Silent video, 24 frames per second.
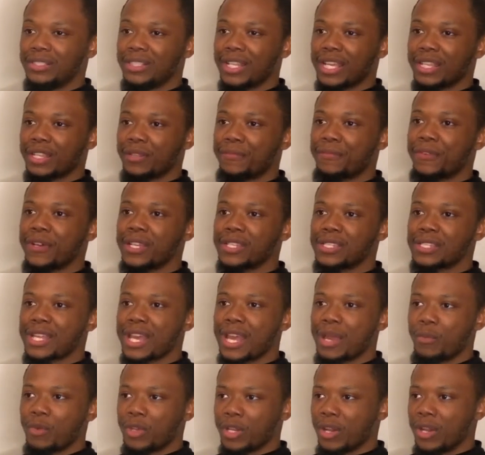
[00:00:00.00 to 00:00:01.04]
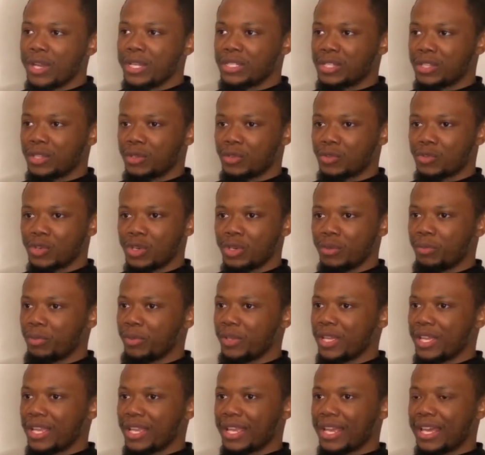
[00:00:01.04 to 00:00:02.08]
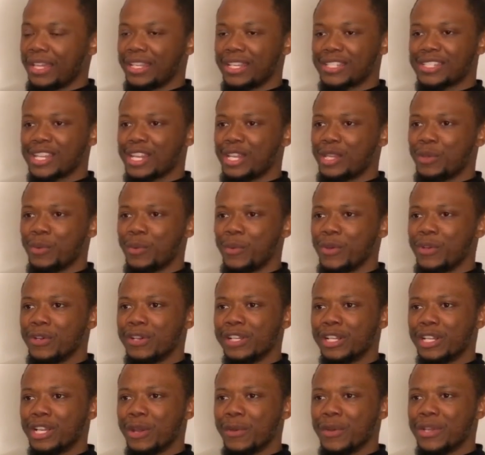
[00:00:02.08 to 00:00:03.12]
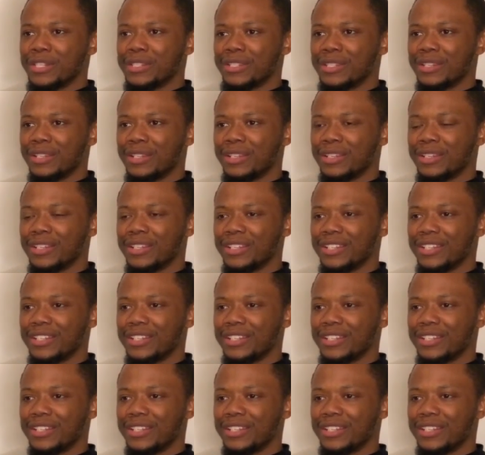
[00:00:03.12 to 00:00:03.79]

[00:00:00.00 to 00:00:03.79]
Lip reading: Like the first time we got into the group and they said that we were going to go into